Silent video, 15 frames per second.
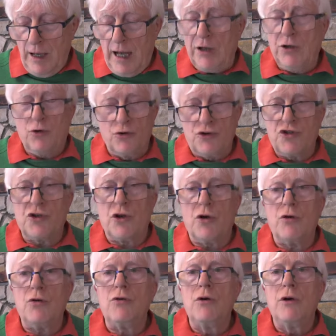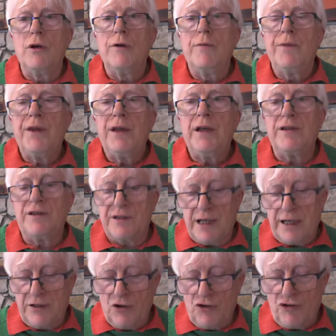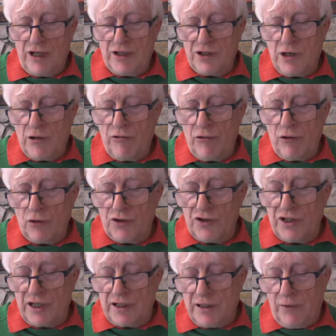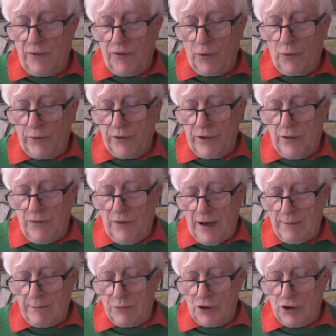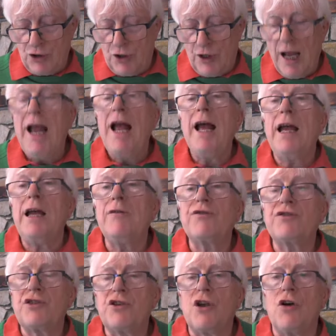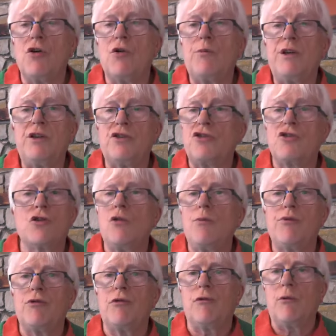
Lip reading: And also, is Saturn transiting through your 64th Navamsa? If so, be super